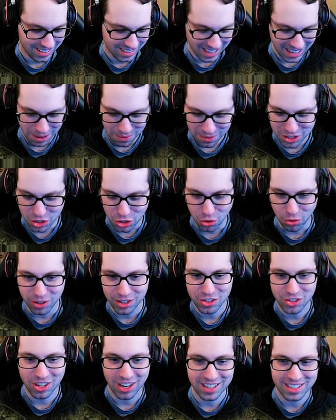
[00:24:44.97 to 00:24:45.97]
How many
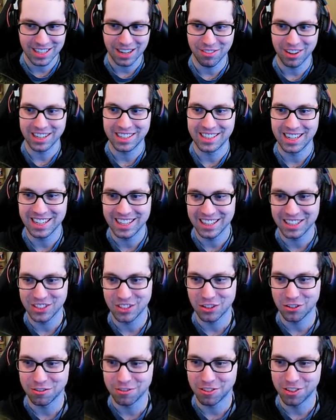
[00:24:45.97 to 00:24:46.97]
screenshots have I taken
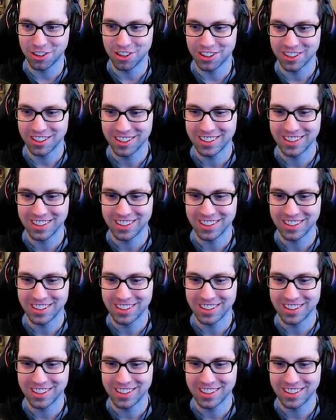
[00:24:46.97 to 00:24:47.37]
so far?